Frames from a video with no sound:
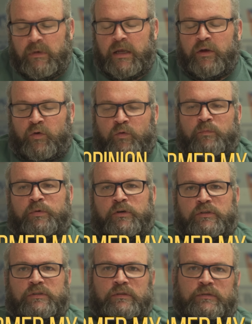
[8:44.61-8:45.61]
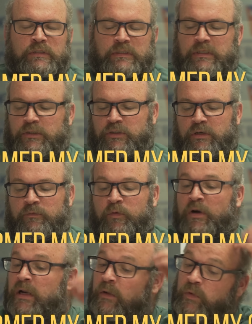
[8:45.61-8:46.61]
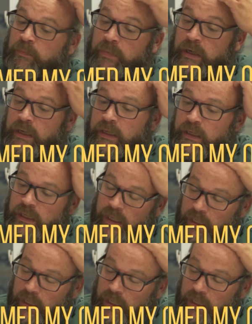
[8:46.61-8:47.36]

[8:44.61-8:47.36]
My own personal decision of what I would buy,